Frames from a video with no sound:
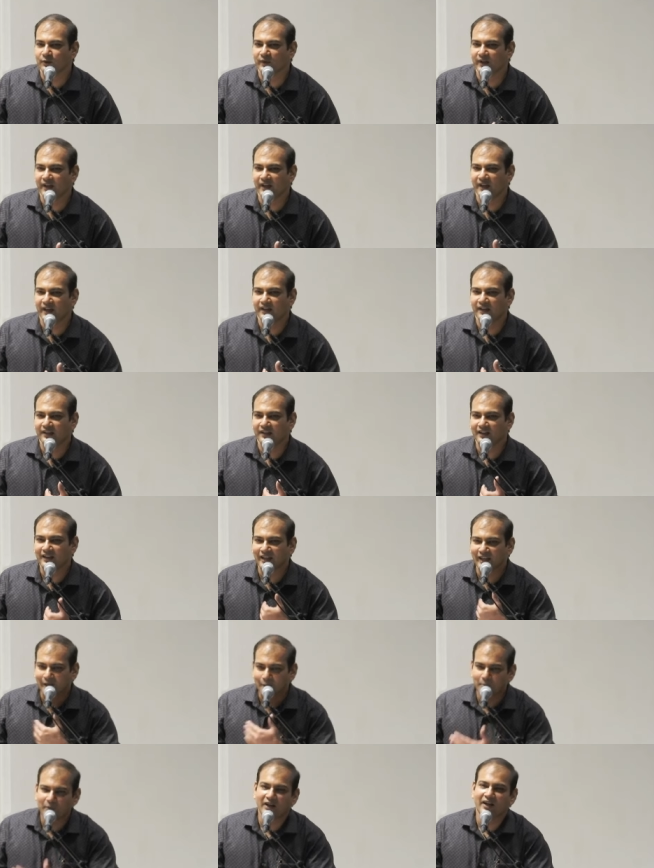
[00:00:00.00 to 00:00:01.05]
when
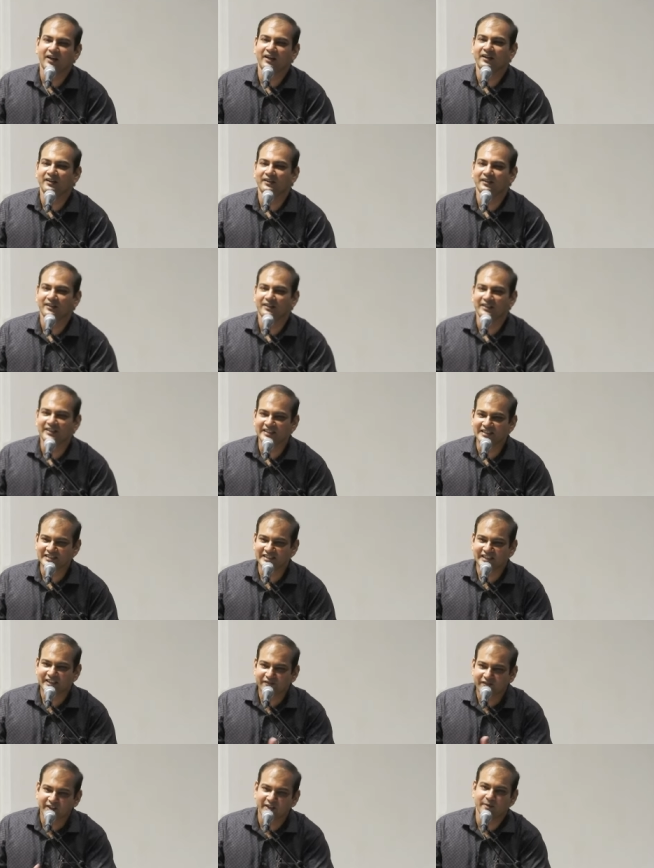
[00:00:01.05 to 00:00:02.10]
Laban
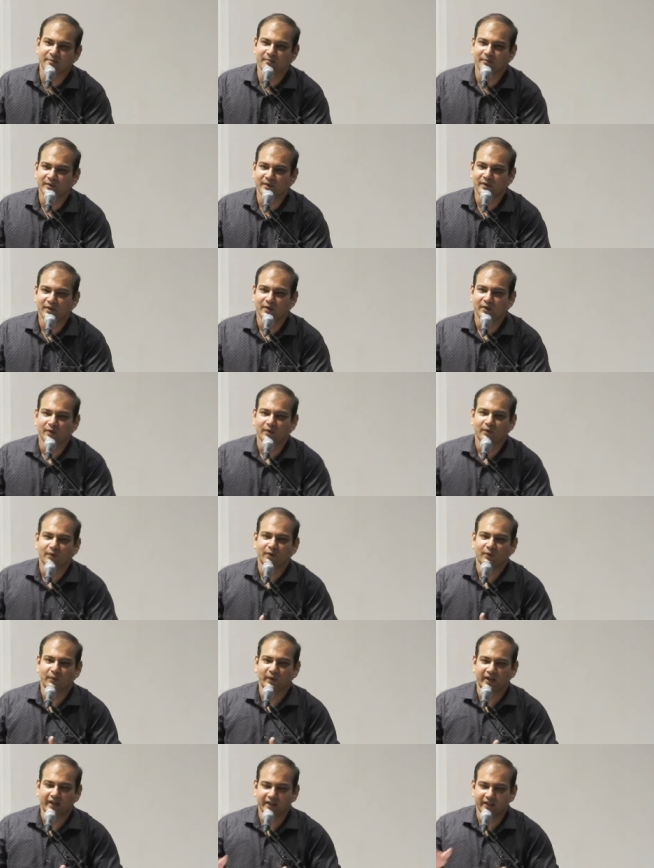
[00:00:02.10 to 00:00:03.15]
deceived him.
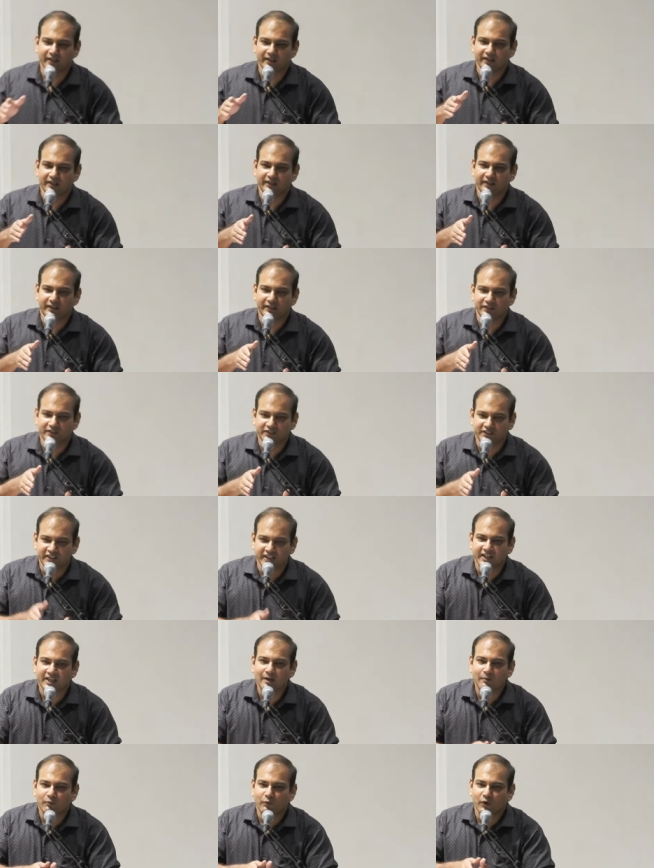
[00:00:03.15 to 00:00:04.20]
When
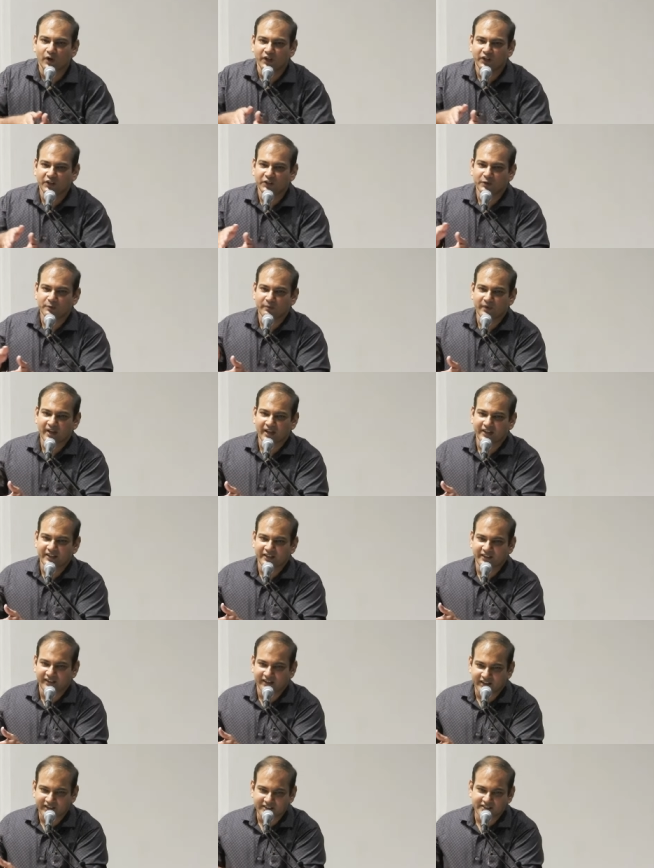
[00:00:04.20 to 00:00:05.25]
Jacob wanted to
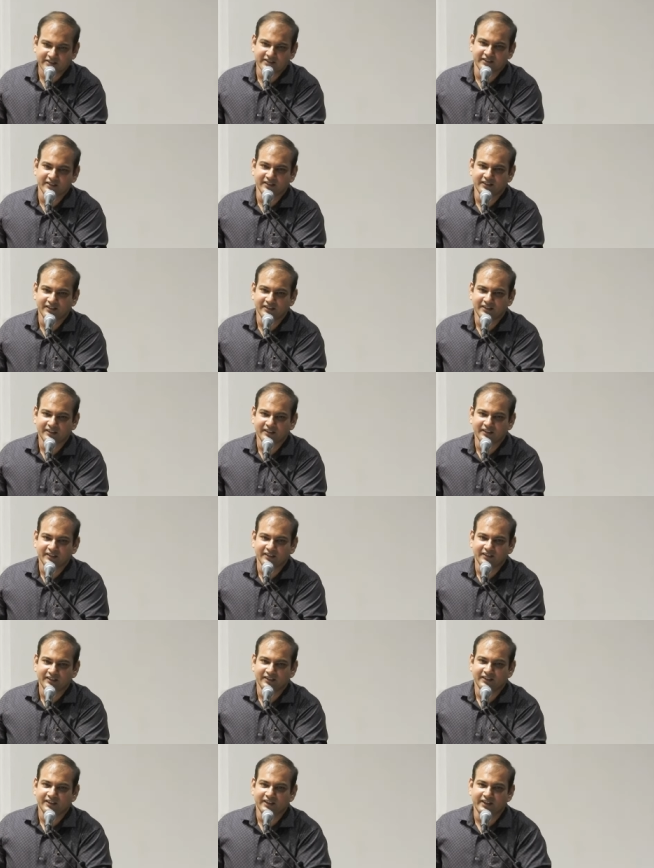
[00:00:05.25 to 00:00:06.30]
marry Rachel,
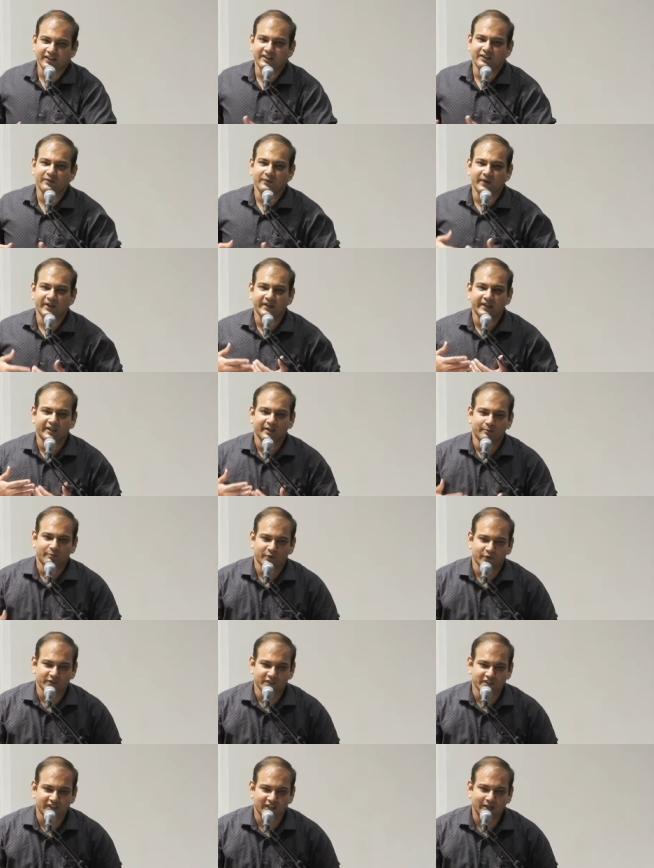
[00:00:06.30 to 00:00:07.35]
he went and
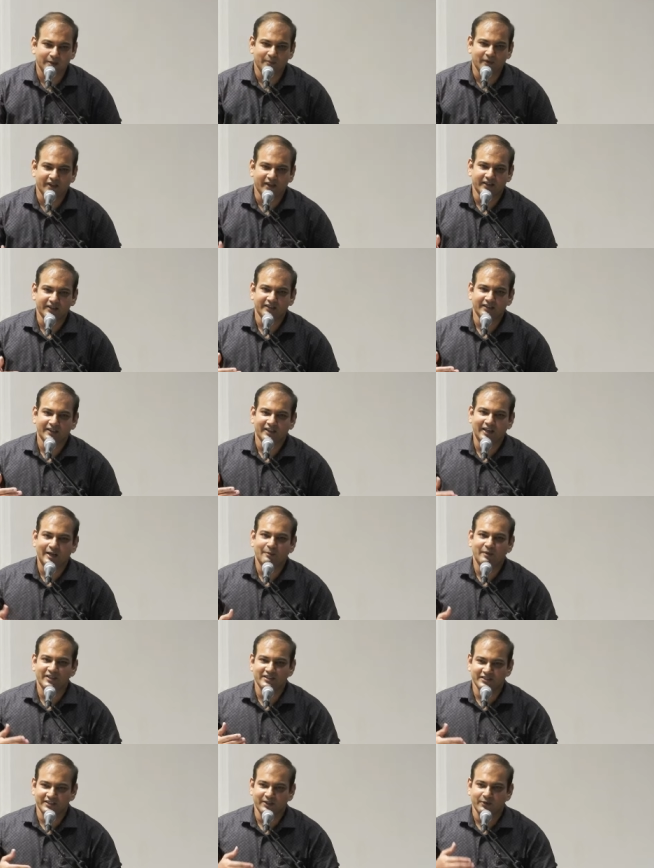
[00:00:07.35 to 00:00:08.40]
approached Laban.
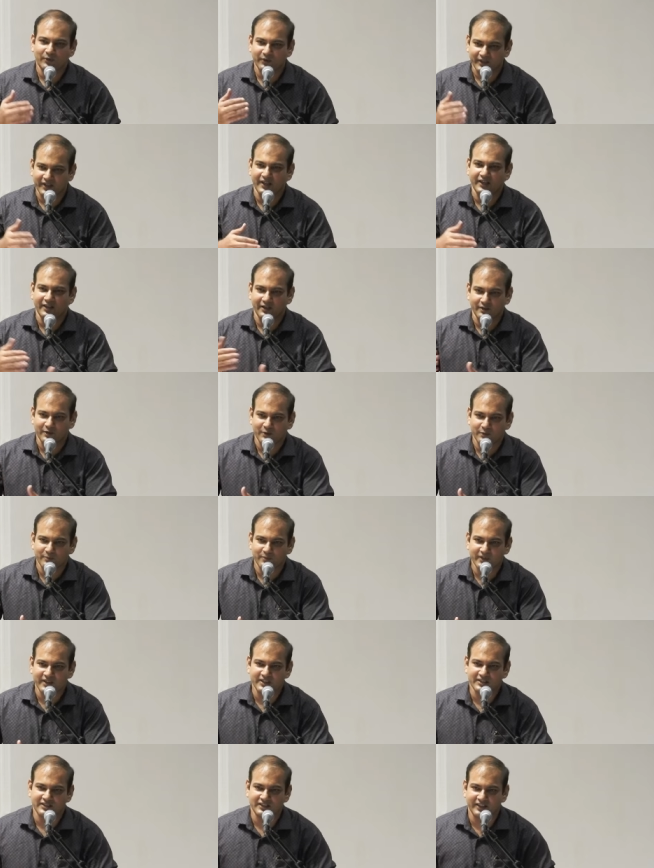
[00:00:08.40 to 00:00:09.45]
Laban said, Okay, you
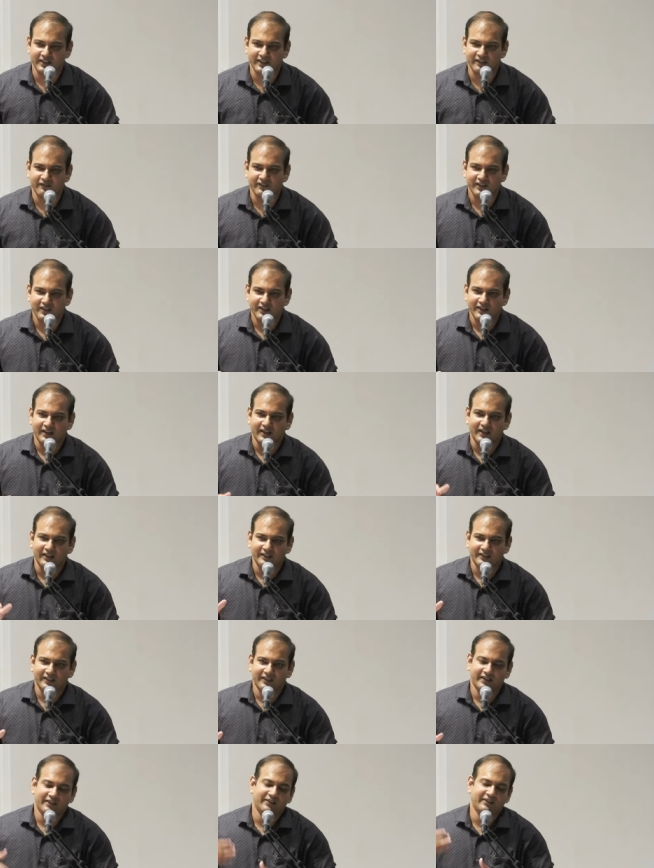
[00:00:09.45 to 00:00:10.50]
be a slave
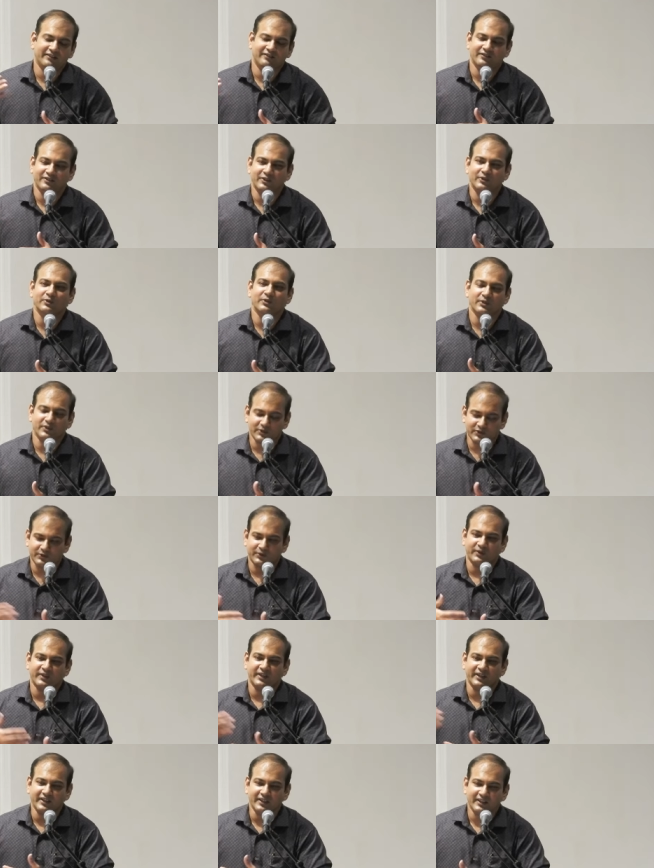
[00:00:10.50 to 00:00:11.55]
and then you know the
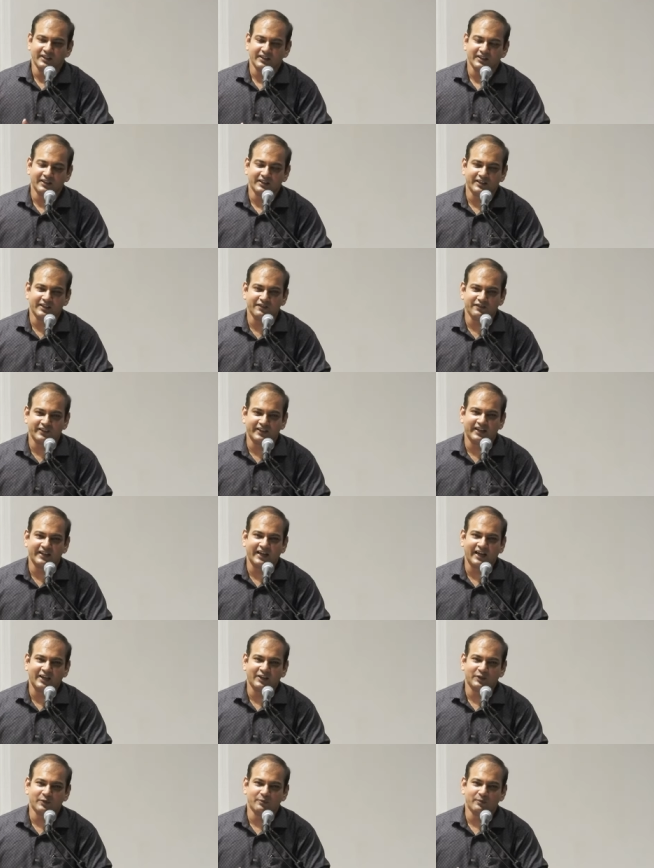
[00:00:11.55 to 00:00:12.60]
story. He then
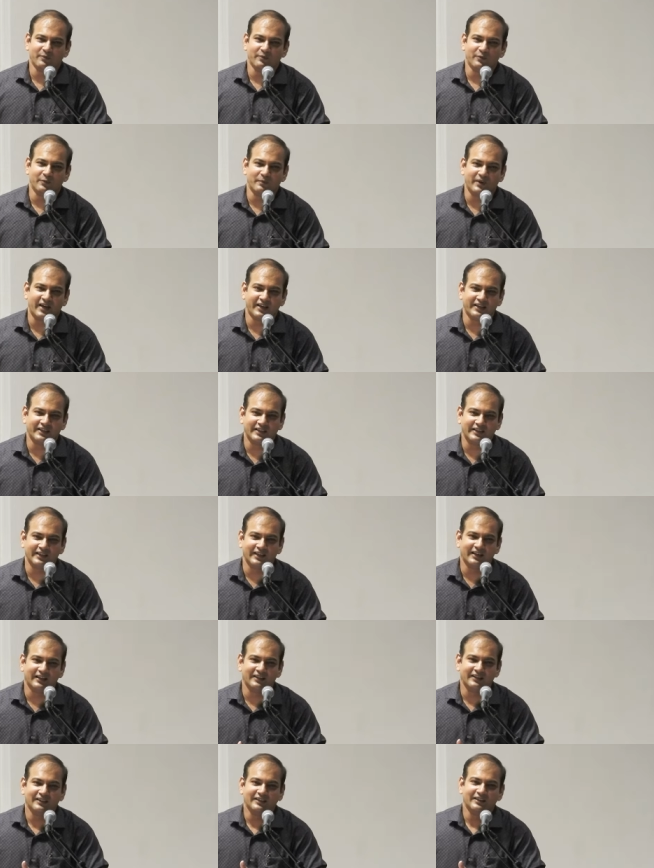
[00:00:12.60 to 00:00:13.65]
had to marry
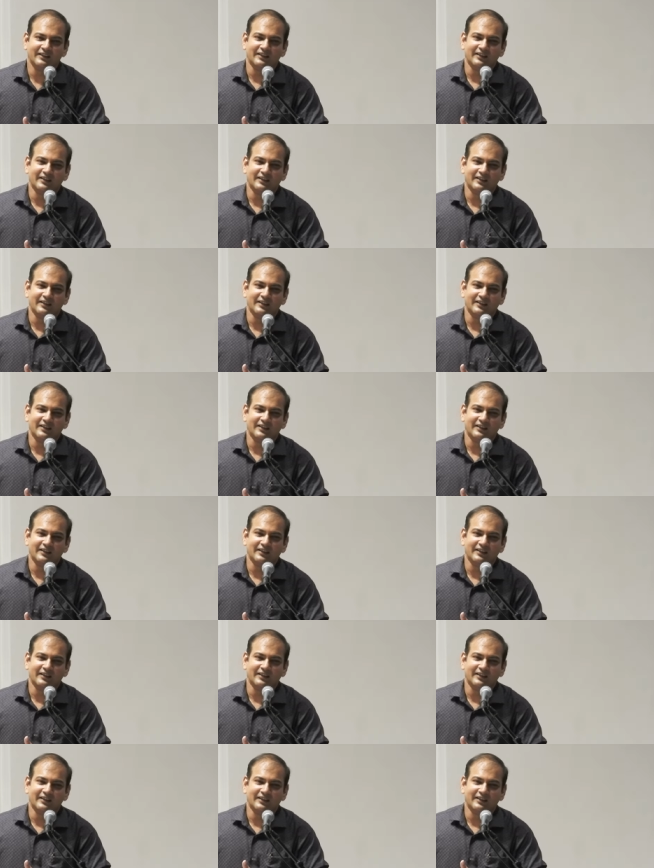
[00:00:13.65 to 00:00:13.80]
Leah,